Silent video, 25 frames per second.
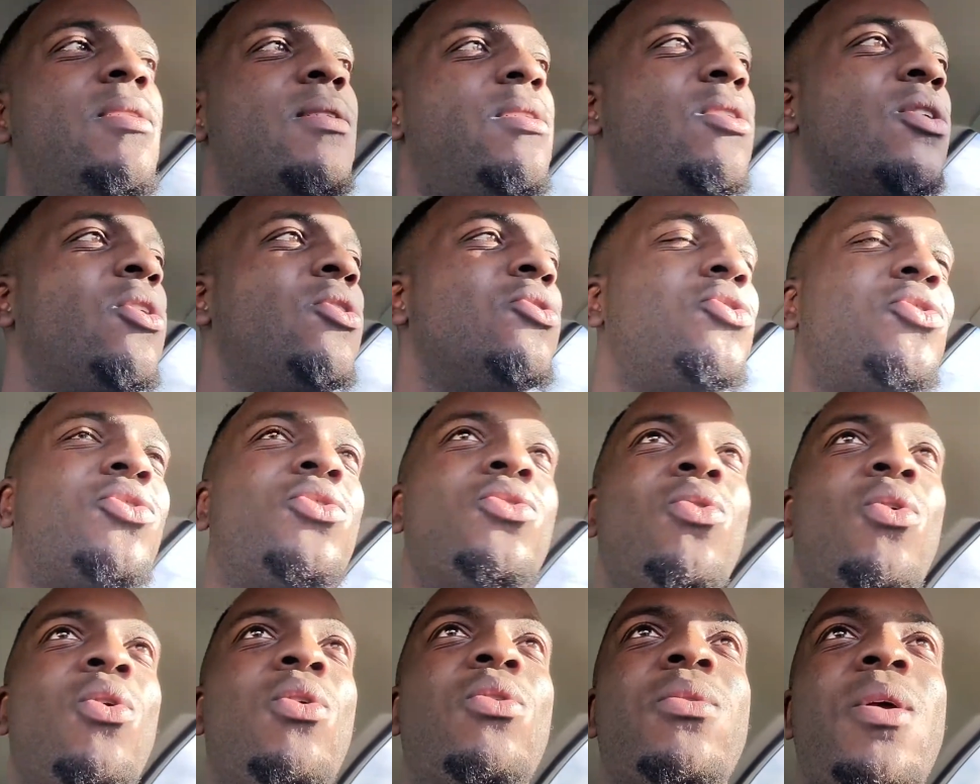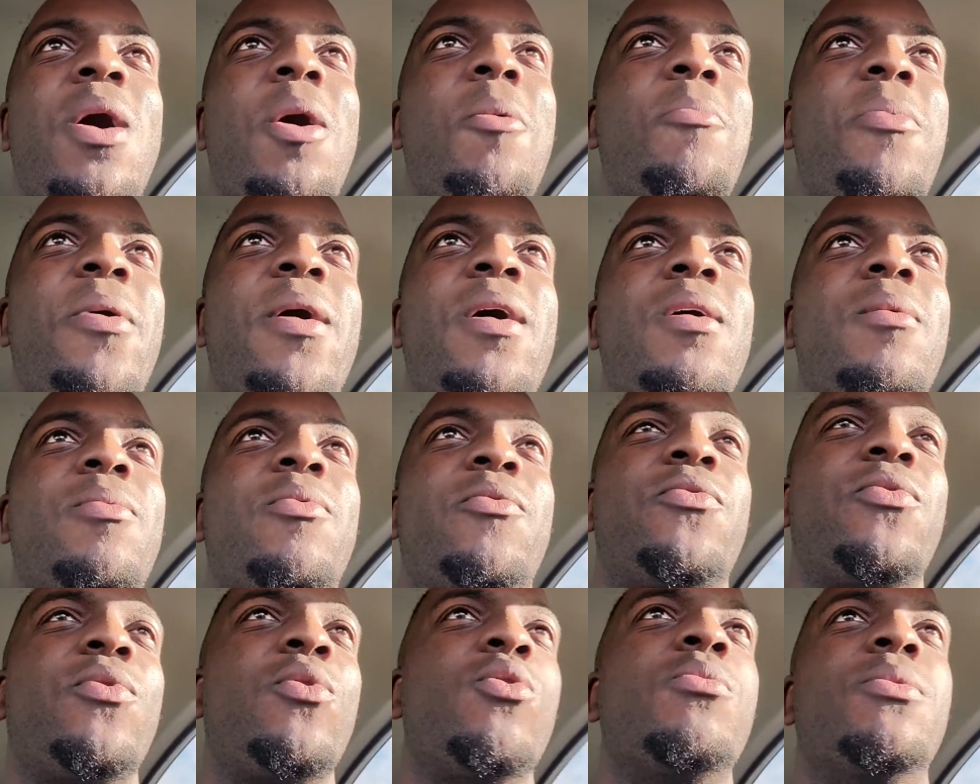You know, just an all-round better
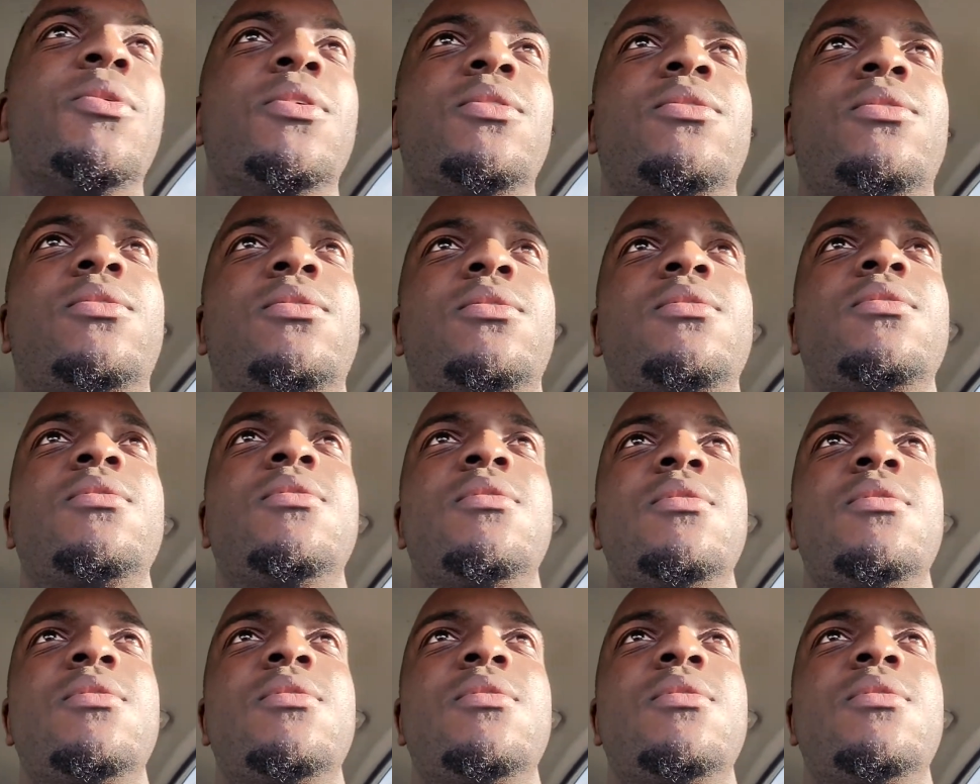performance.